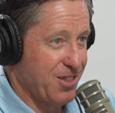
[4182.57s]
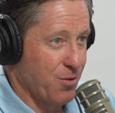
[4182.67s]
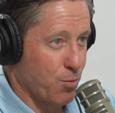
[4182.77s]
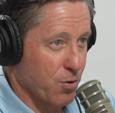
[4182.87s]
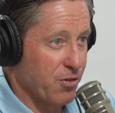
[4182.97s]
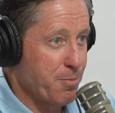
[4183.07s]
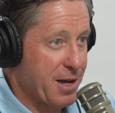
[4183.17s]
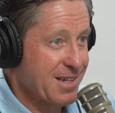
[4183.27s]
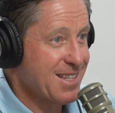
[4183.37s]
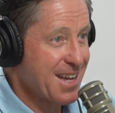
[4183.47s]
the world's
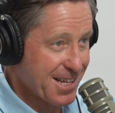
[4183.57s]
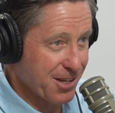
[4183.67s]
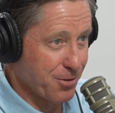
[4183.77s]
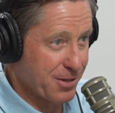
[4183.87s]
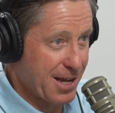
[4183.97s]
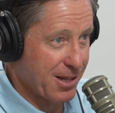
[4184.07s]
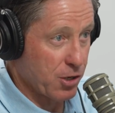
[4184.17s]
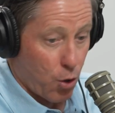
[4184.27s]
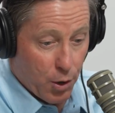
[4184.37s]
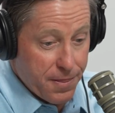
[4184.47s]
best technical
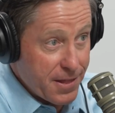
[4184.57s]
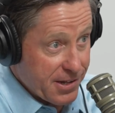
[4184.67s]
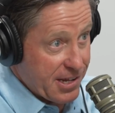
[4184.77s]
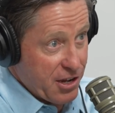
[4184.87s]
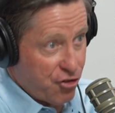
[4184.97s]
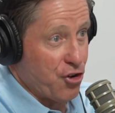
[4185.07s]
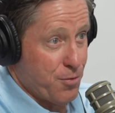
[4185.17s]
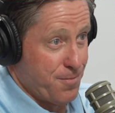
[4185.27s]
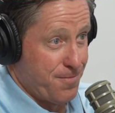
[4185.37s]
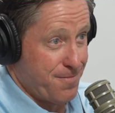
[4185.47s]
talent on this issue,
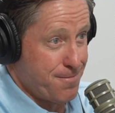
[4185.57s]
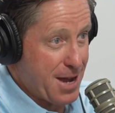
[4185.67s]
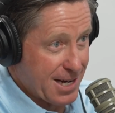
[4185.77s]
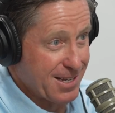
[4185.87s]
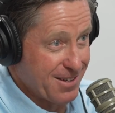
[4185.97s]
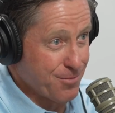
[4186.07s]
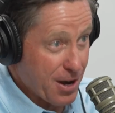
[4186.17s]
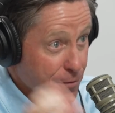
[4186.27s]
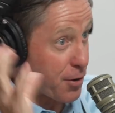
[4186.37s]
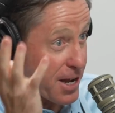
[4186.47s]

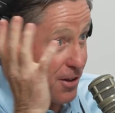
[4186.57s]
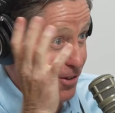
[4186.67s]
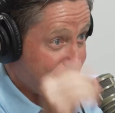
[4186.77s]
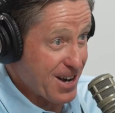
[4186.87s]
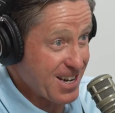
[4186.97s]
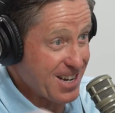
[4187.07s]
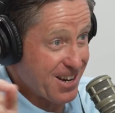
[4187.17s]
whatever it is, right?